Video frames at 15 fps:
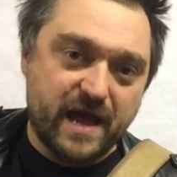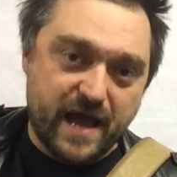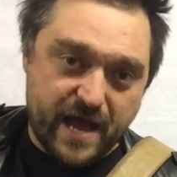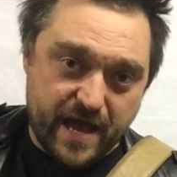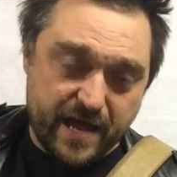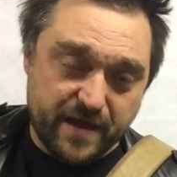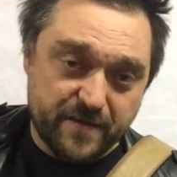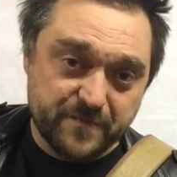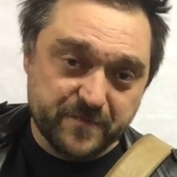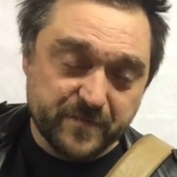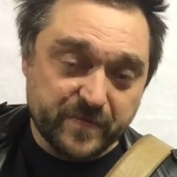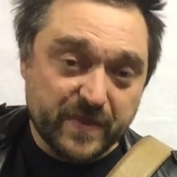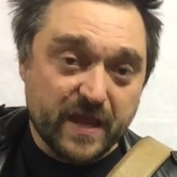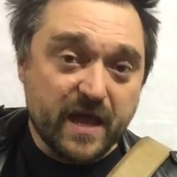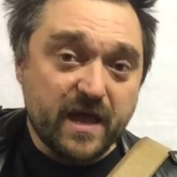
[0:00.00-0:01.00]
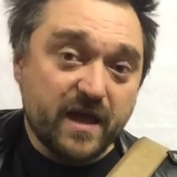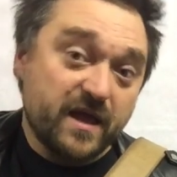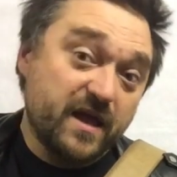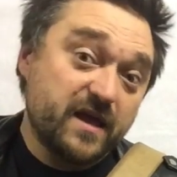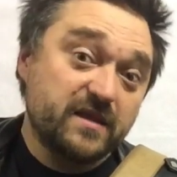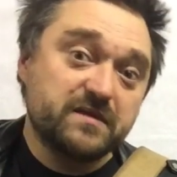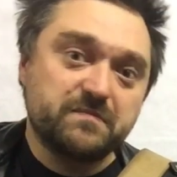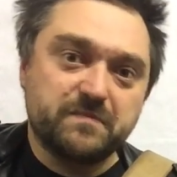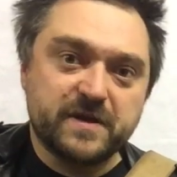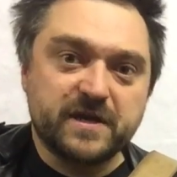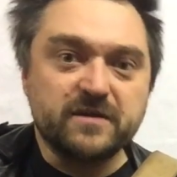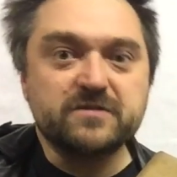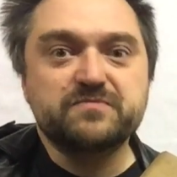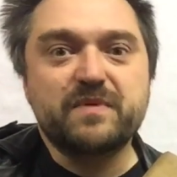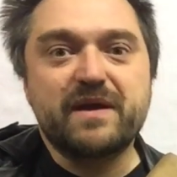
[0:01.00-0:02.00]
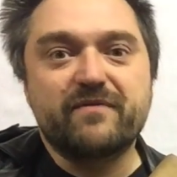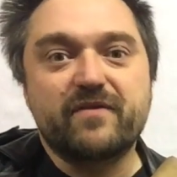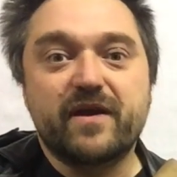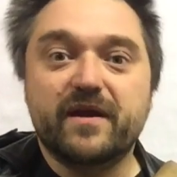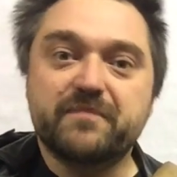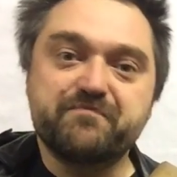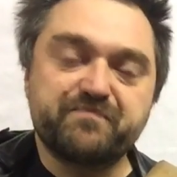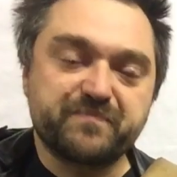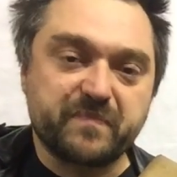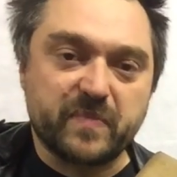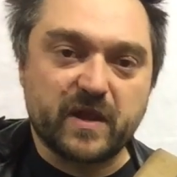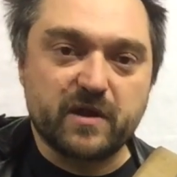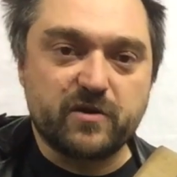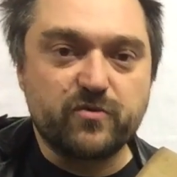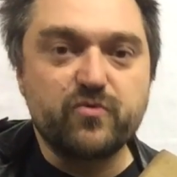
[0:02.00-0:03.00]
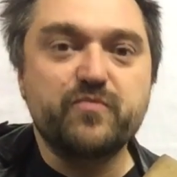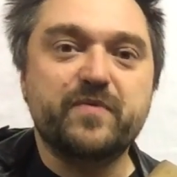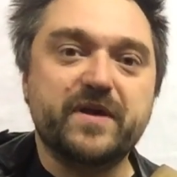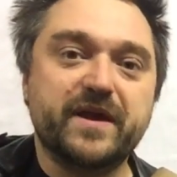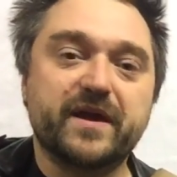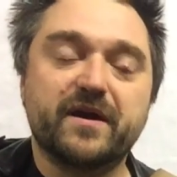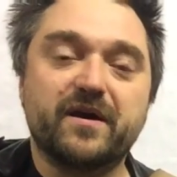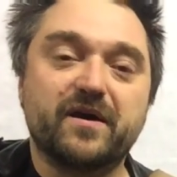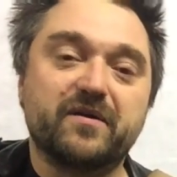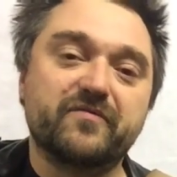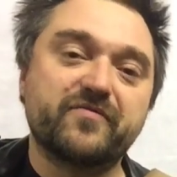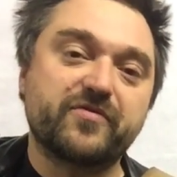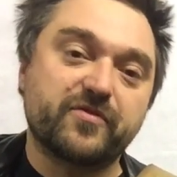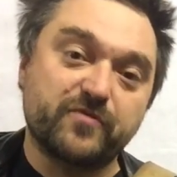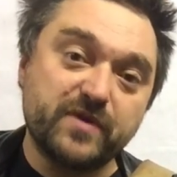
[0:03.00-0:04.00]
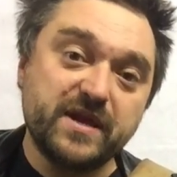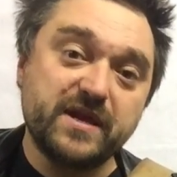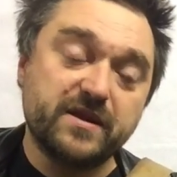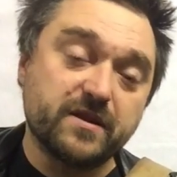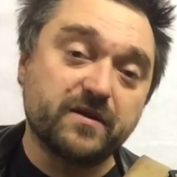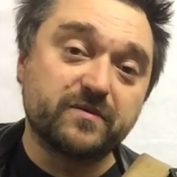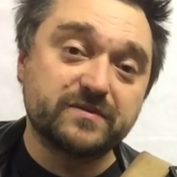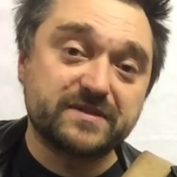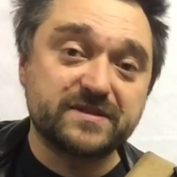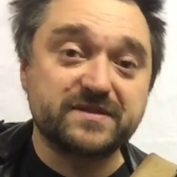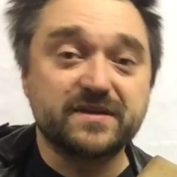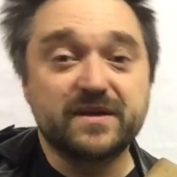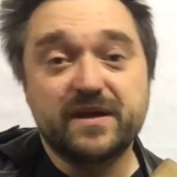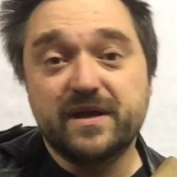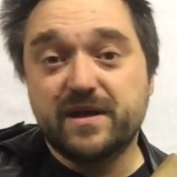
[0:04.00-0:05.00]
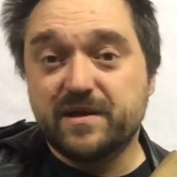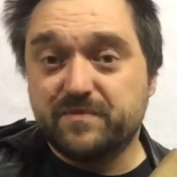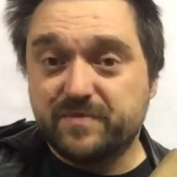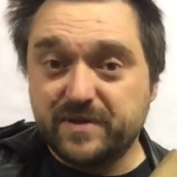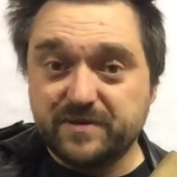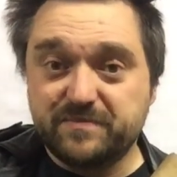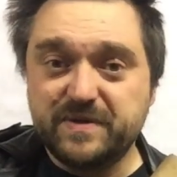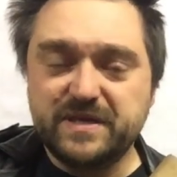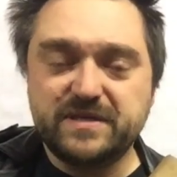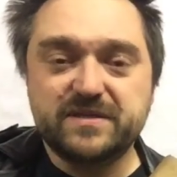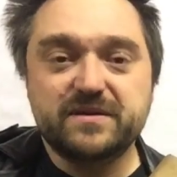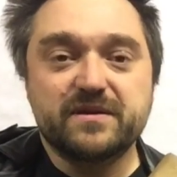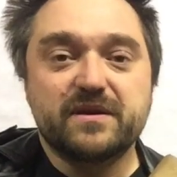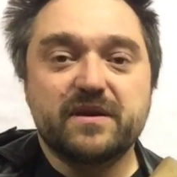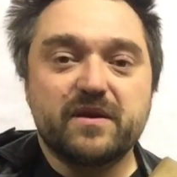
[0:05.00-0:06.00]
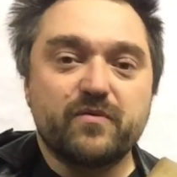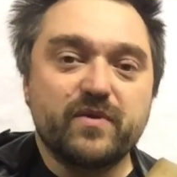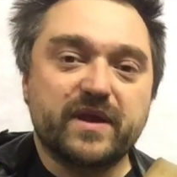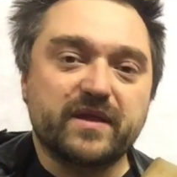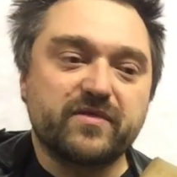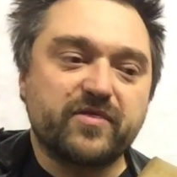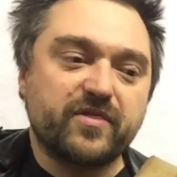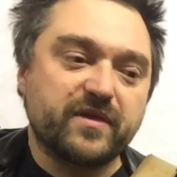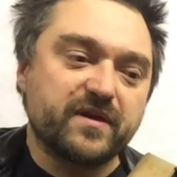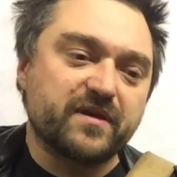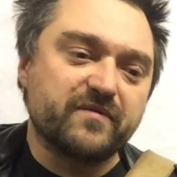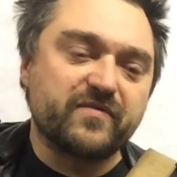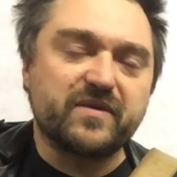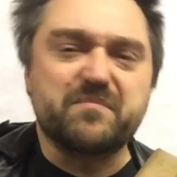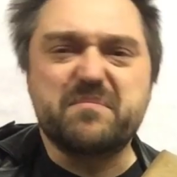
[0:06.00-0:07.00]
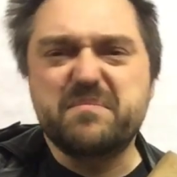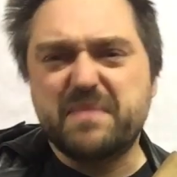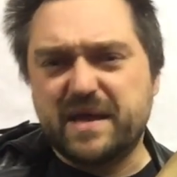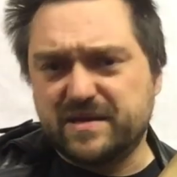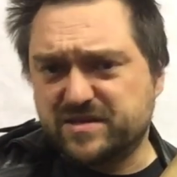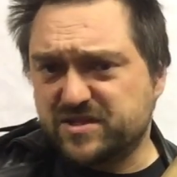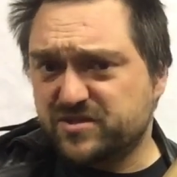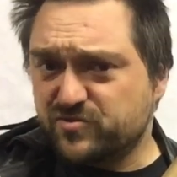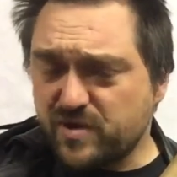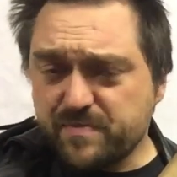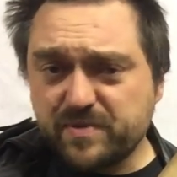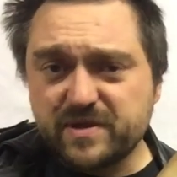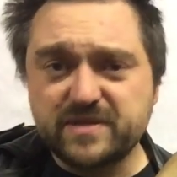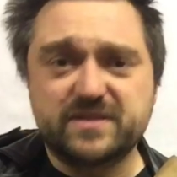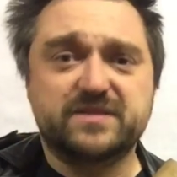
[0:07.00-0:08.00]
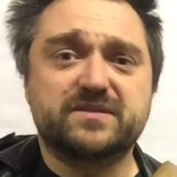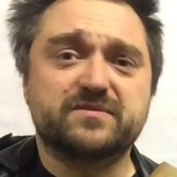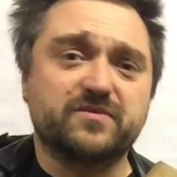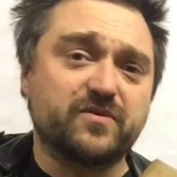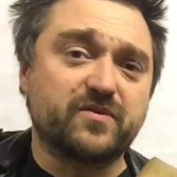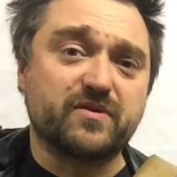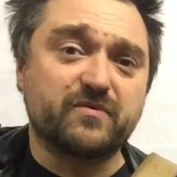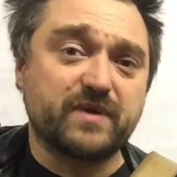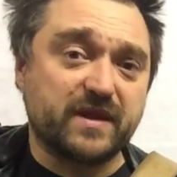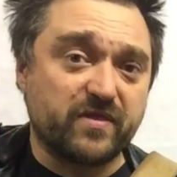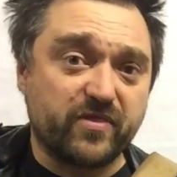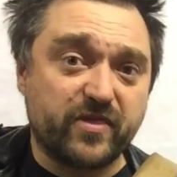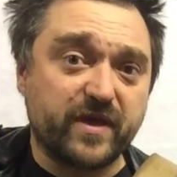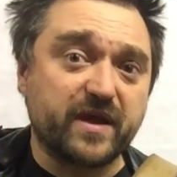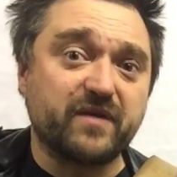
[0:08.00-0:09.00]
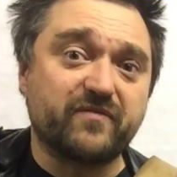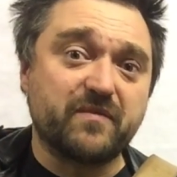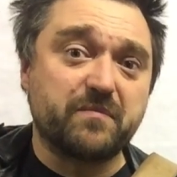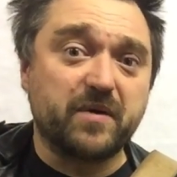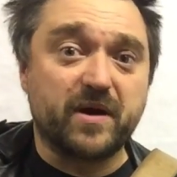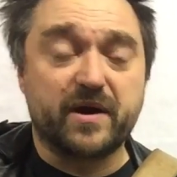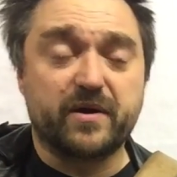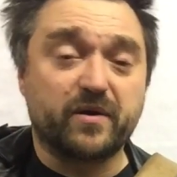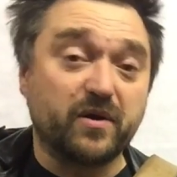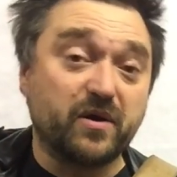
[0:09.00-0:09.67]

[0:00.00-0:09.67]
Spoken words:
A. And because we have a grouping of 3 notes per beat, we can think of them as triplets, or we can think of a bar